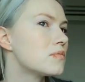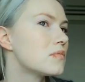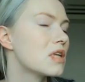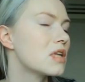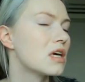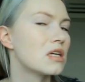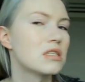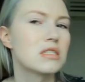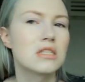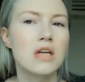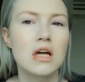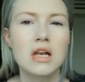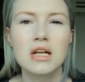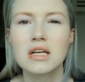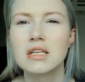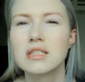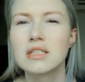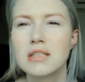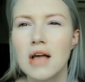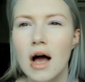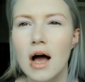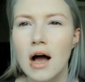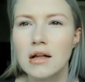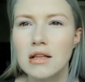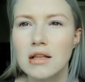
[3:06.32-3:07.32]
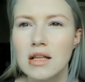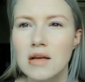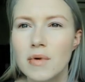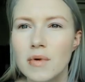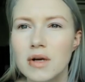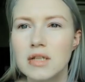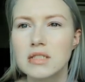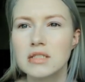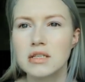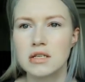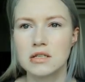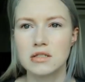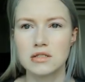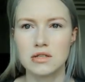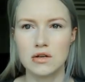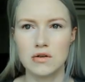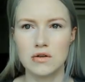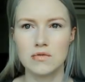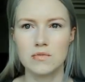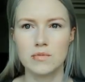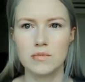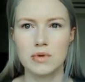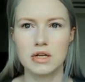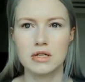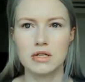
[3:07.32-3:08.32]
It's not exactly my skin
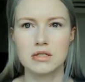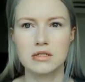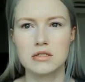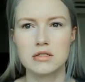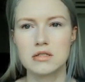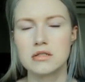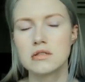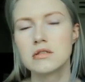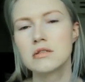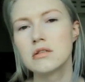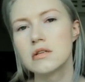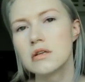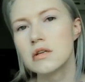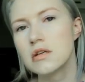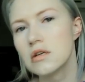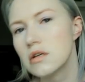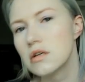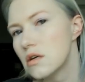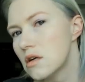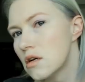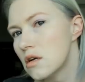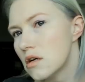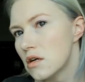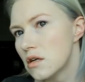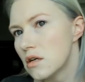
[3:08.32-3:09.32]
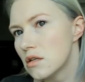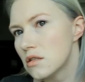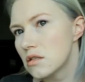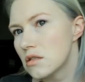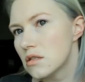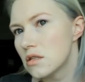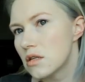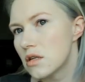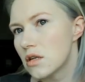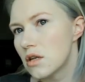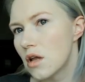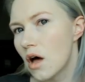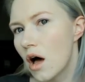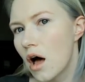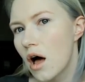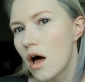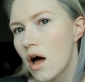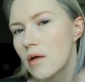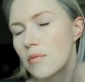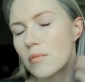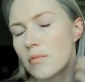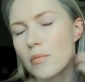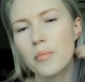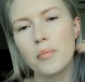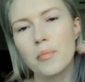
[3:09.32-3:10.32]
tone, but it's
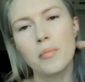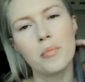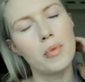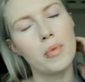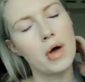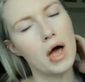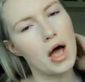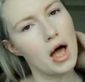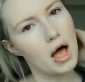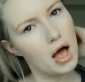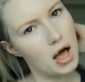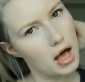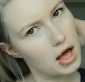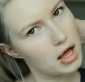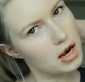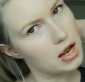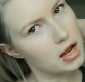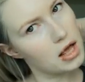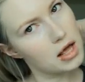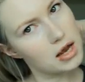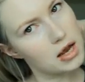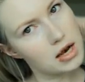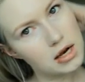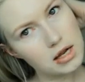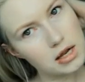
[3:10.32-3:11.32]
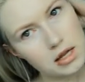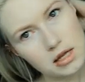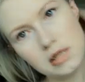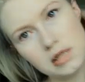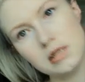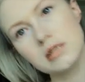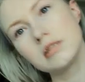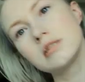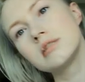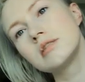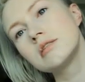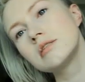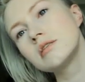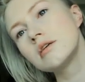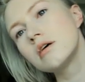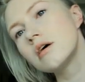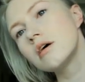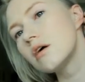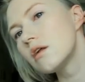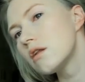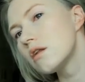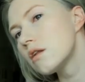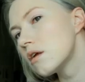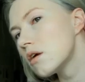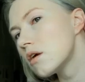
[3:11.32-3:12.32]
not bad, and it is
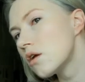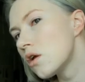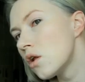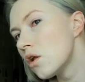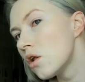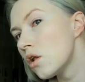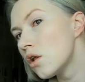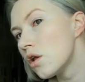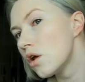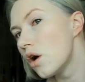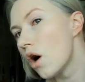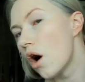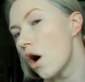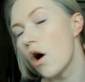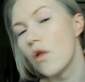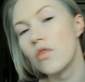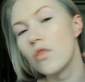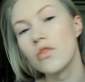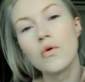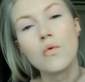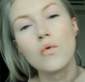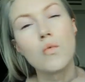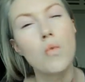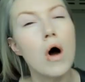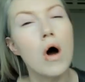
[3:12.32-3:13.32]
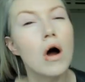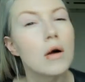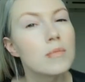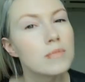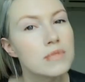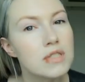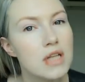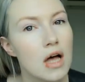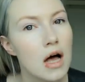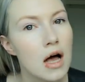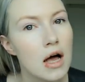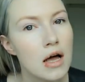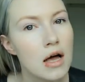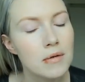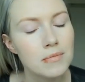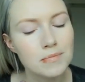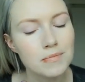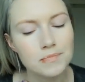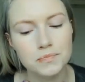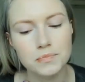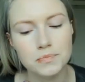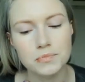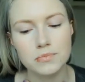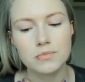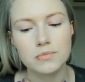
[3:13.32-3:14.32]
a little on the warm side.
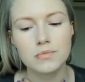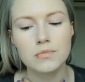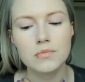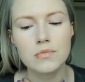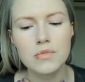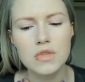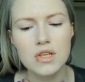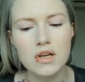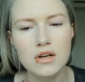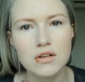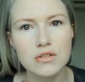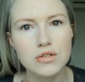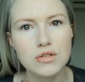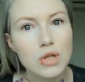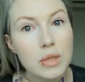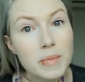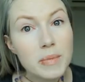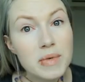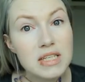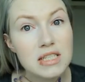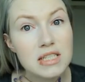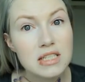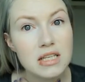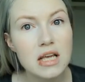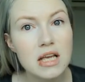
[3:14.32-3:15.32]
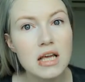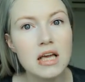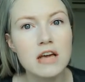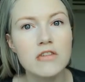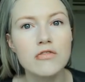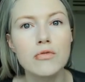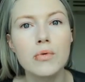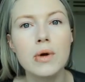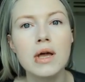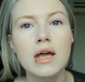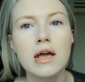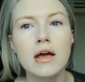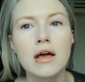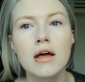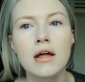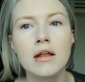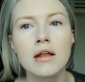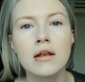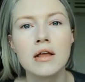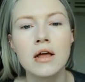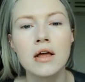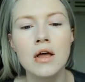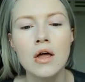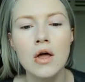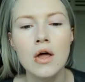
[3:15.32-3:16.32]
So let me see if we
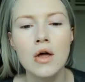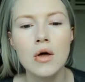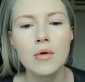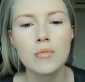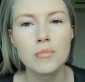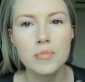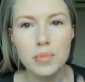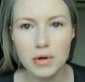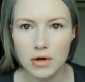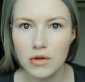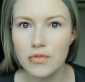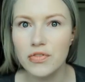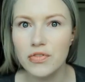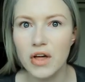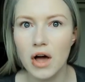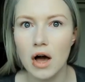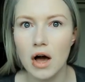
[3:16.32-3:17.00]
can build the